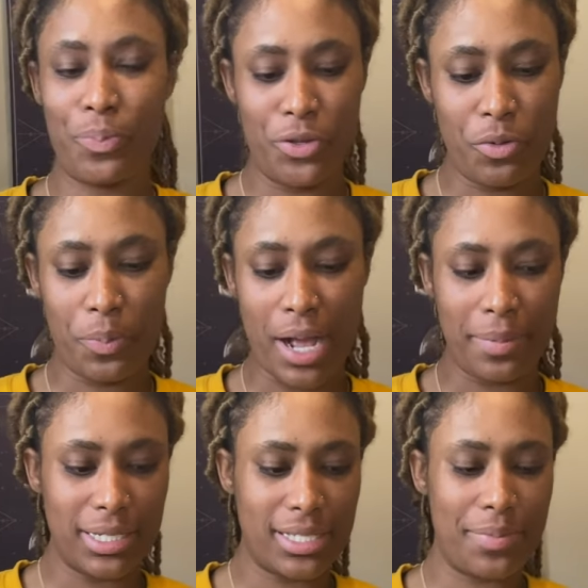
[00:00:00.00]
You will
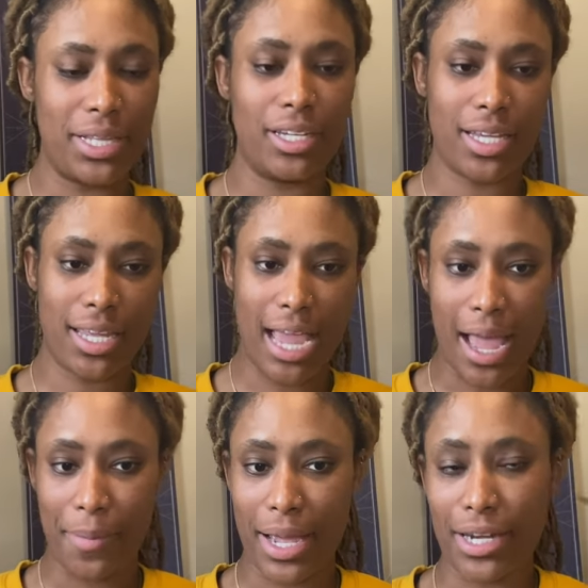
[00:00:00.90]
probably see me looking
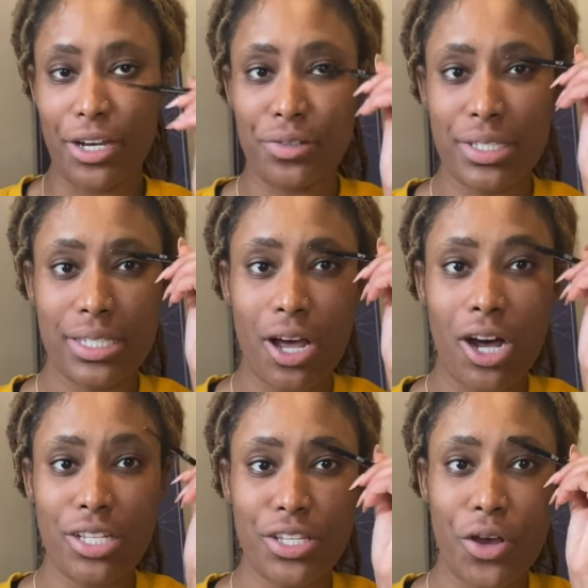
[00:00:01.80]
at my notes
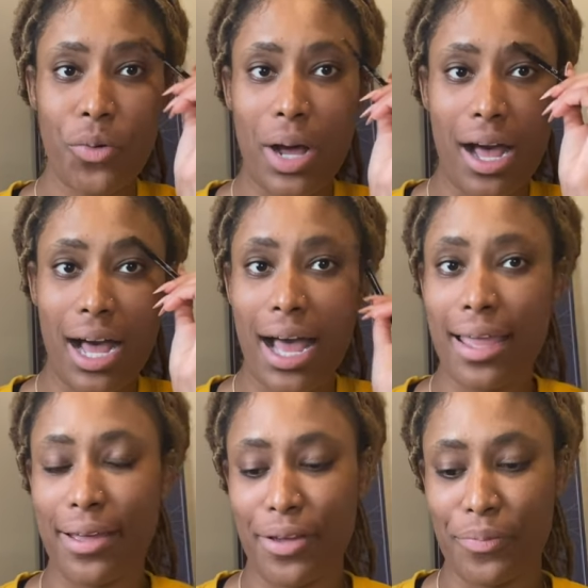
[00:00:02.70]
also while I
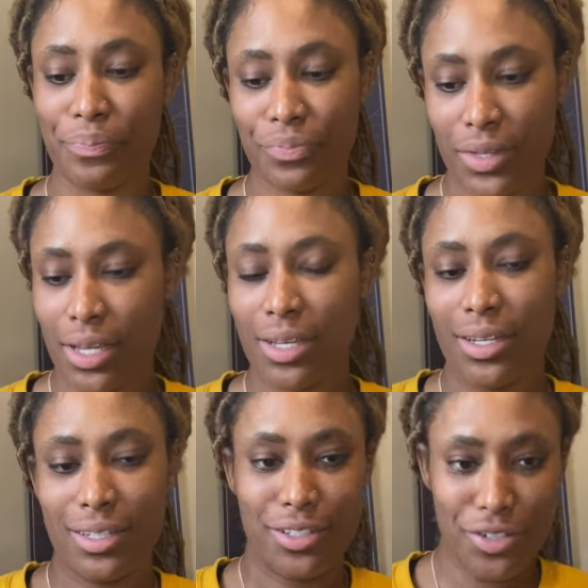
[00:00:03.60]
am,
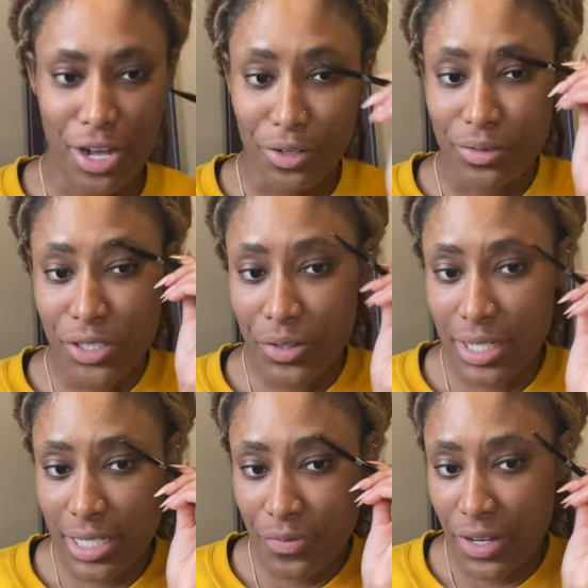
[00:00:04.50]
you know, doing
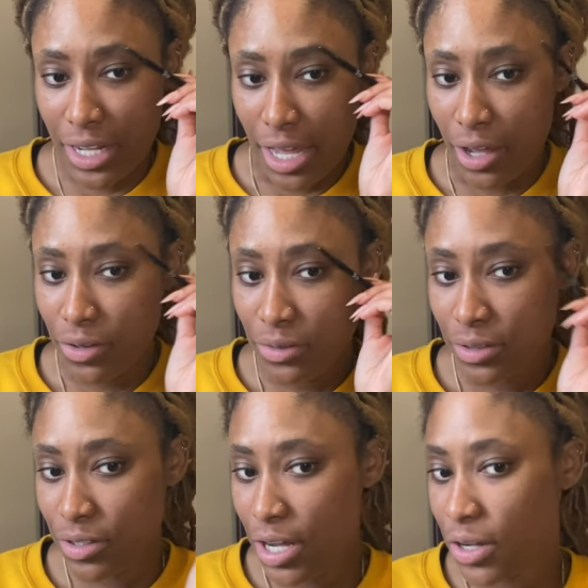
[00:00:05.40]
this video.
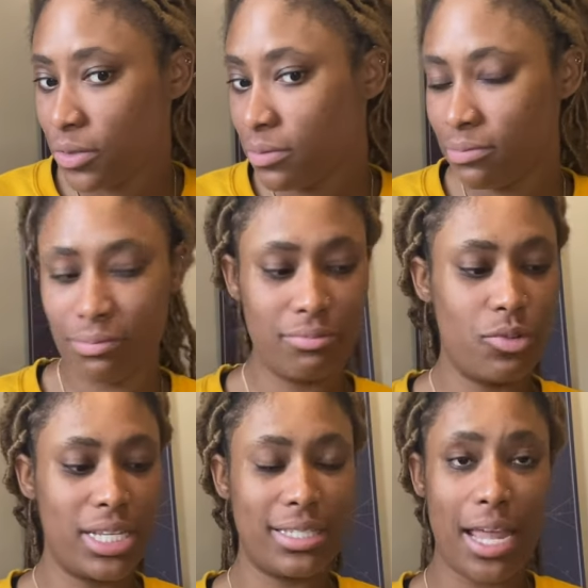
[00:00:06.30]
You know,
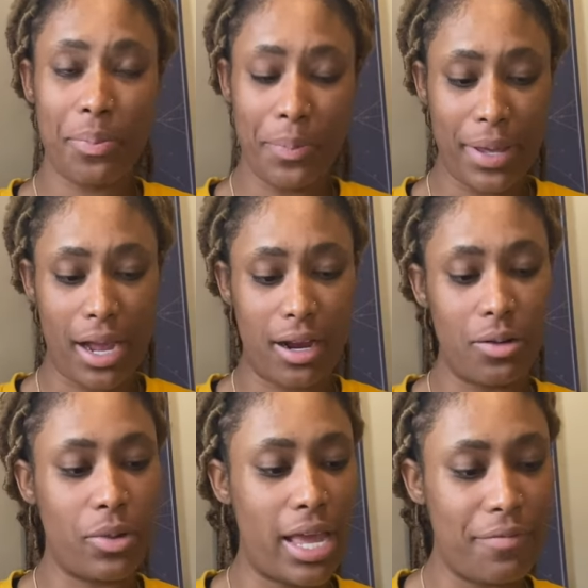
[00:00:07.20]
we stay
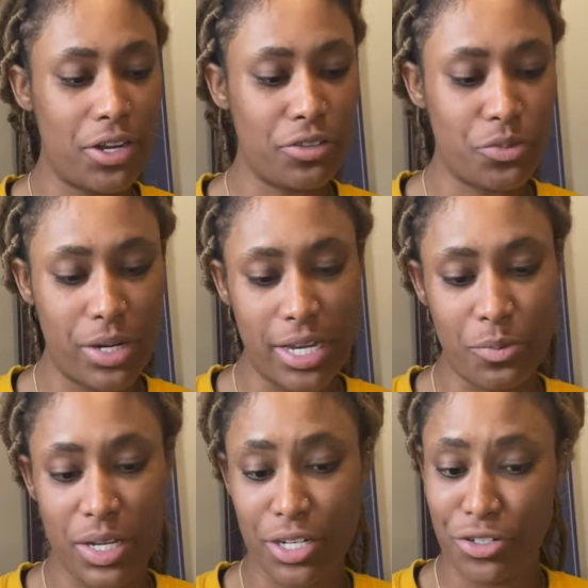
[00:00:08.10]
prepared. We have notes written.
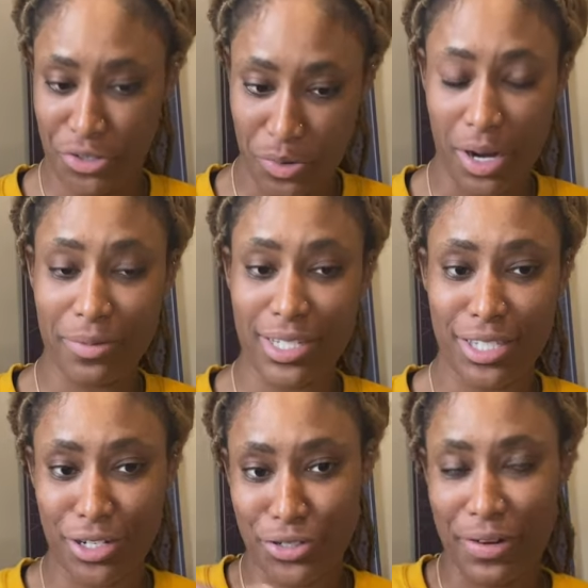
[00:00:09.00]
We do our
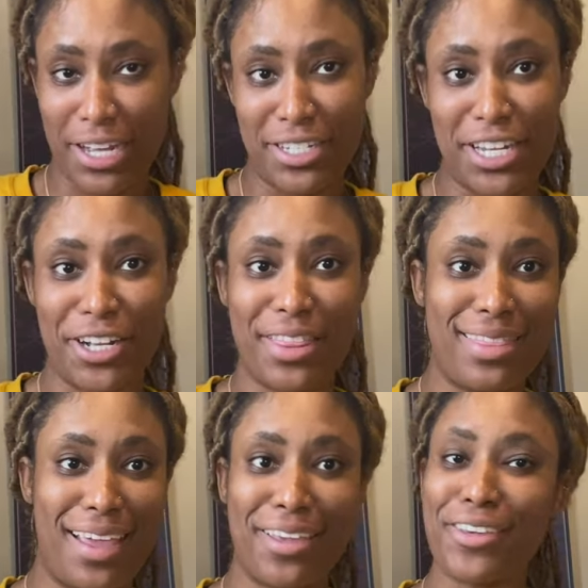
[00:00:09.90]
research around here.
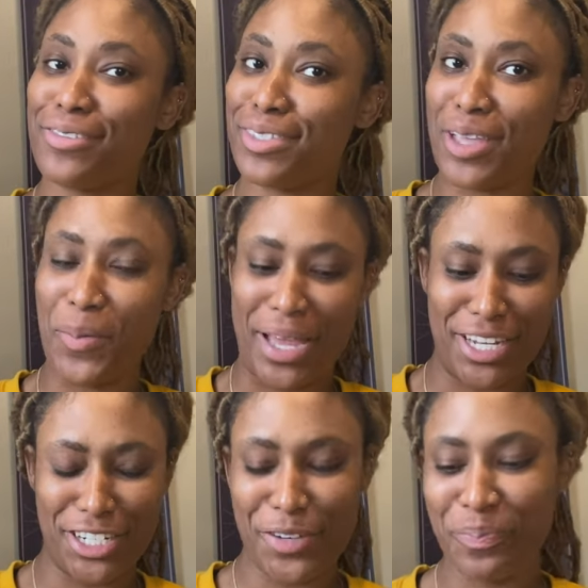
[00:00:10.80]
Thank you so
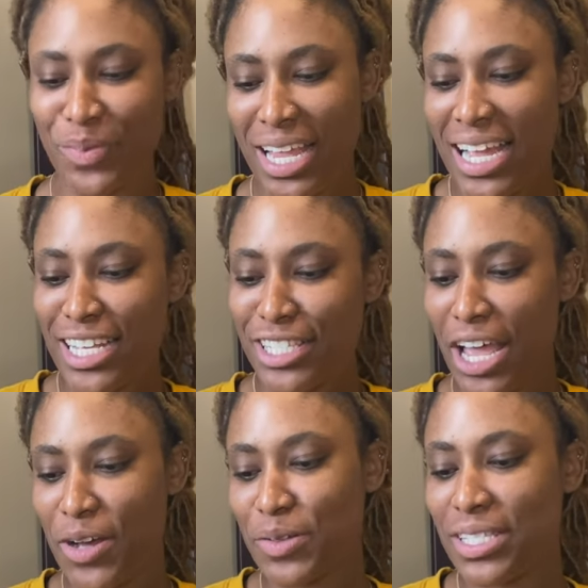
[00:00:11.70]
much.
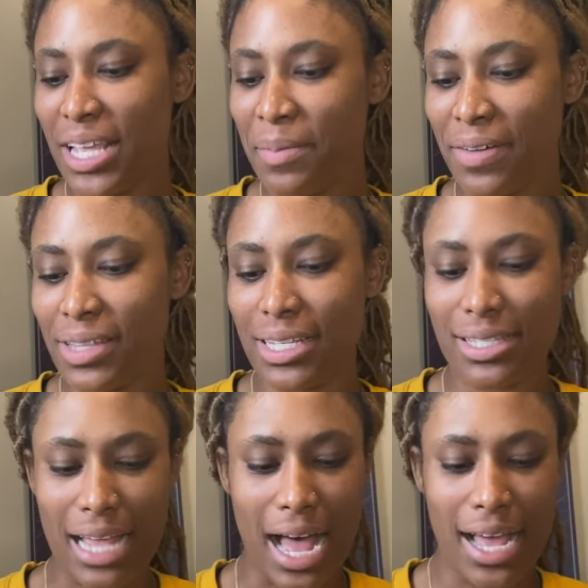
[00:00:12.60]
So some of the
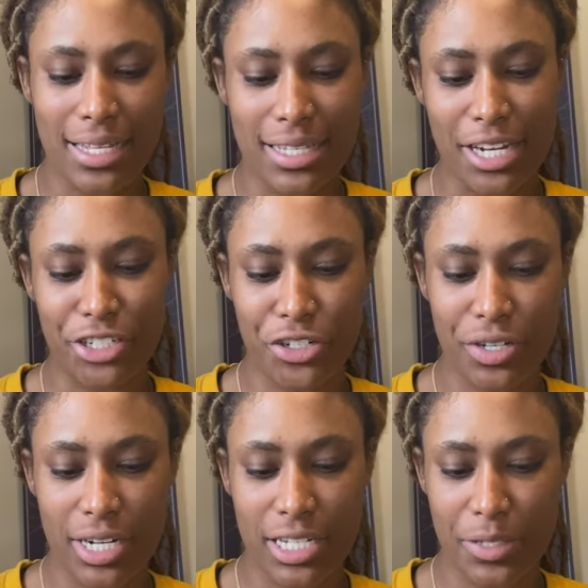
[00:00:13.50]
signs that you
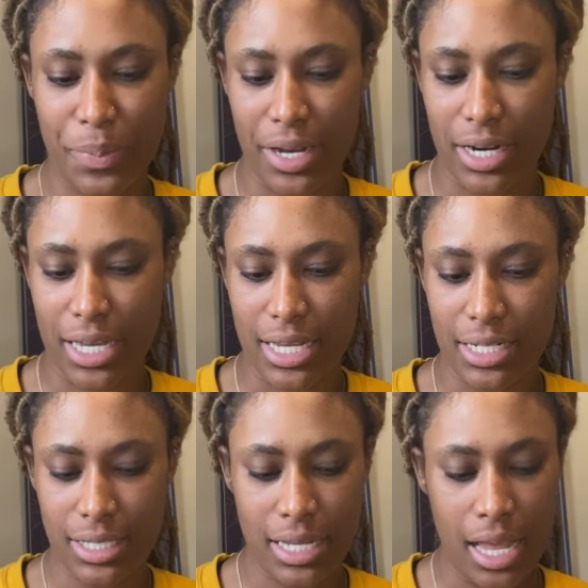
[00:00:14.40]
could
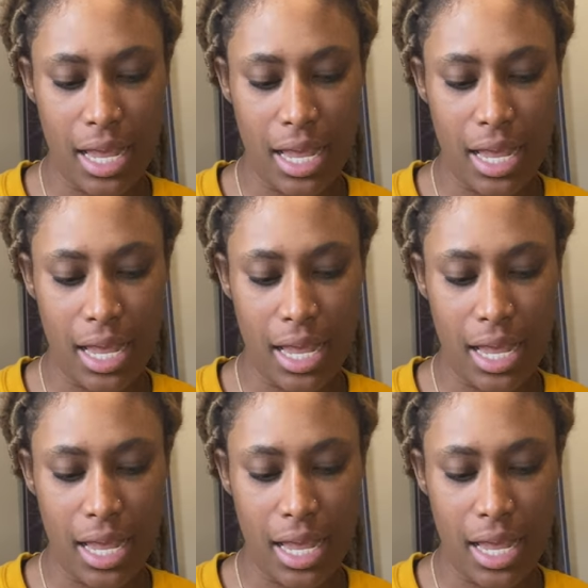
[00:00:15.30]
experience